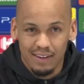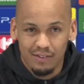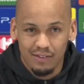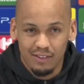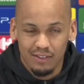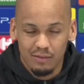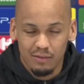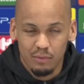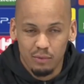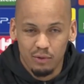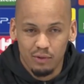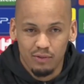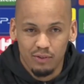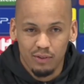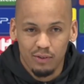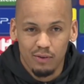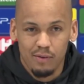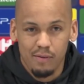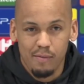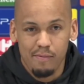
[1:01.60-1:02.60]
defensive
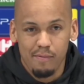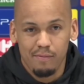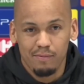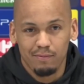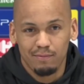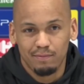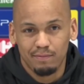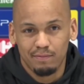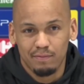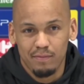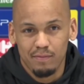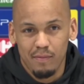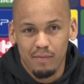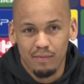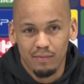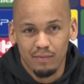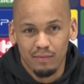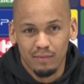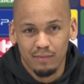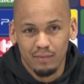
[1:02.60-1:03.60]
midfielder. It's
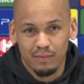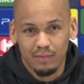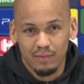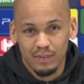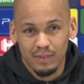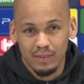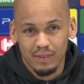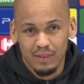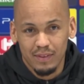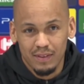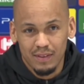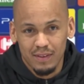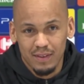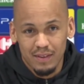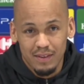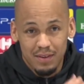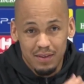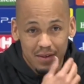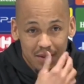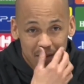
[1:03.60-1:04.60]
gettable on recent form, isn't
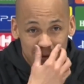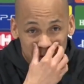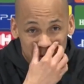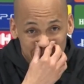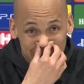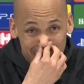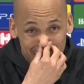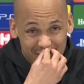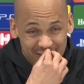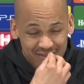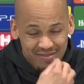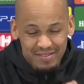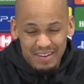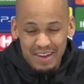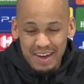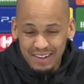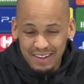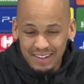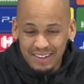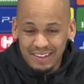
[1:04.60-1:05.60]
it?
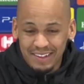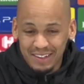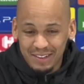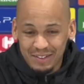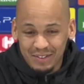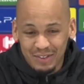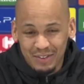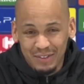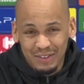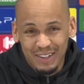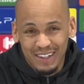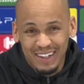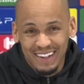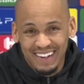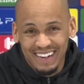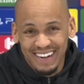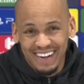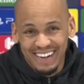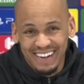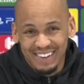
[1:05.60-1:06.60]
Yeah, I think so.
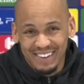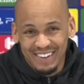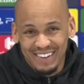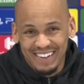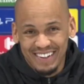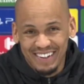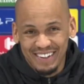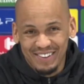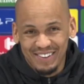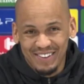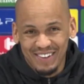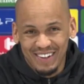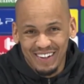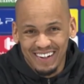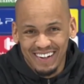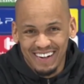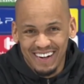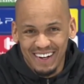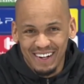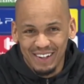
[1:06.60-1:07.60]
Yes, our team
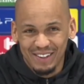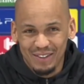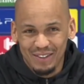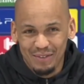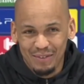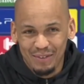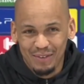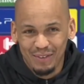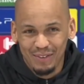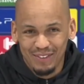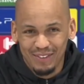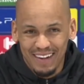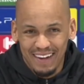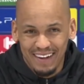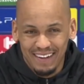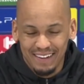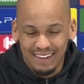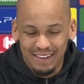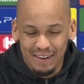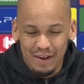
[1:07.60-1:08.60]
score a lot of goals,
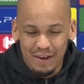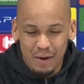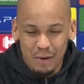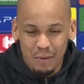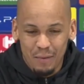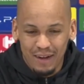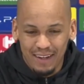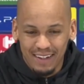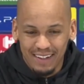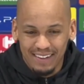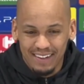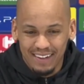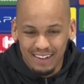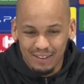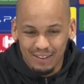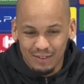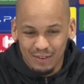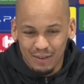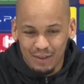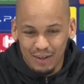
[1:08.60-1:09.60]
and when the
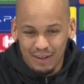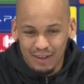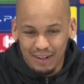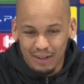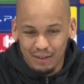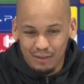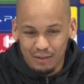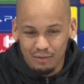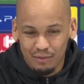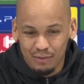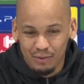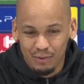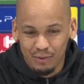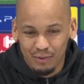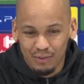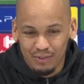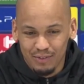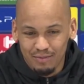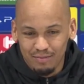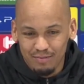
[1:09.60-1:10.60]
team score a lot of
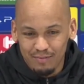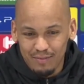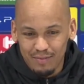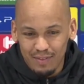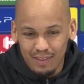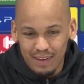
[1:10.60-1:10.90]
goals,